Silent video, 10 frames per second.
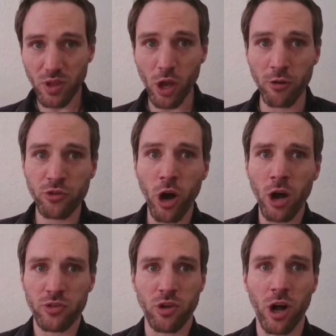Of
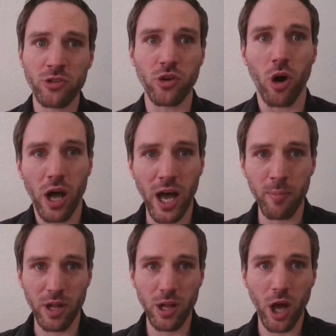course, it's also a
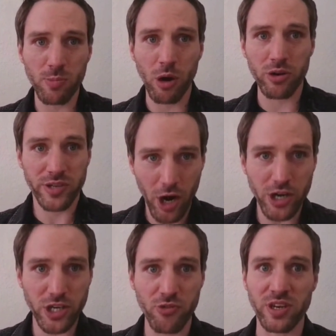lot about
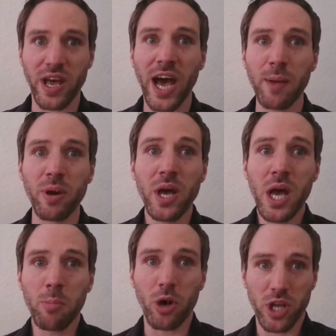narrative and hype,
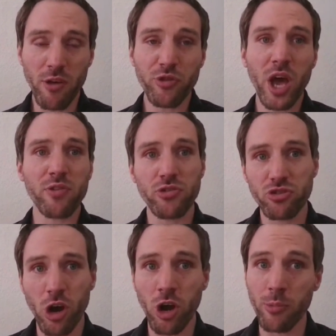but if you have a
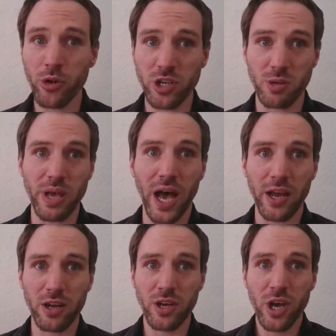strong community
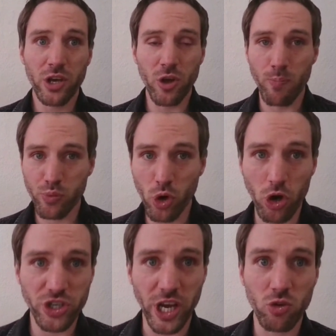behind it, your
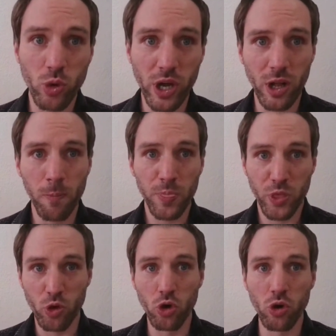project will
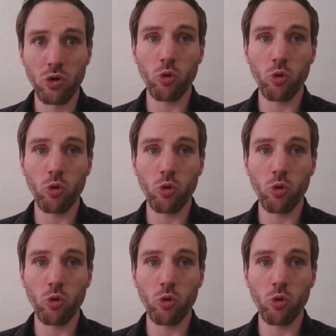do